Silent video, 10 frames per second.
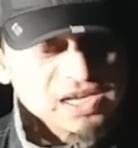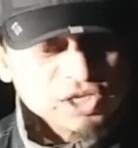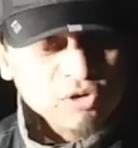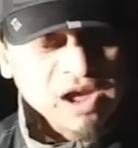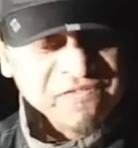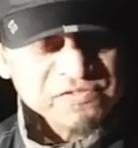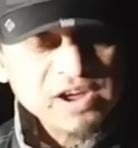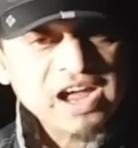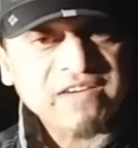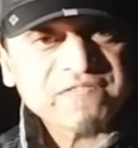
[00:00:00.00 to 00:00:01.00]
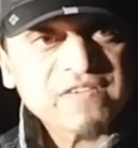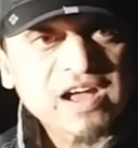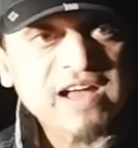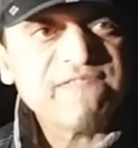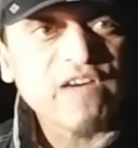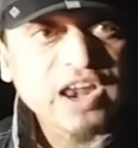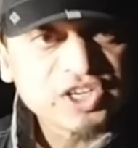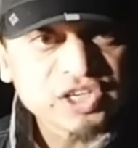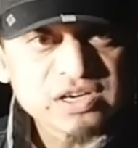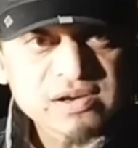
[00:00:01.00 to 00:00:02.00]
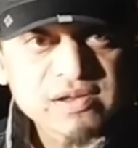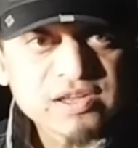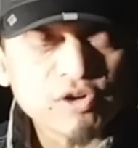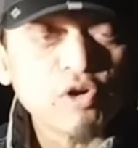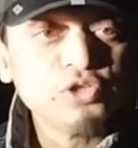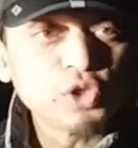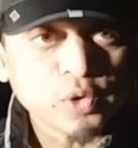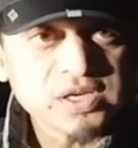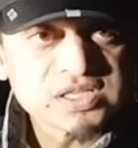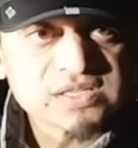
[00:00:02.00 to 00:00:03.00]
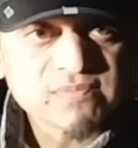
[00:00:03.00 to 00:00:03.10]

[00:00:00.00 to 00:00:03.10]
you have to have a volition, your own choice.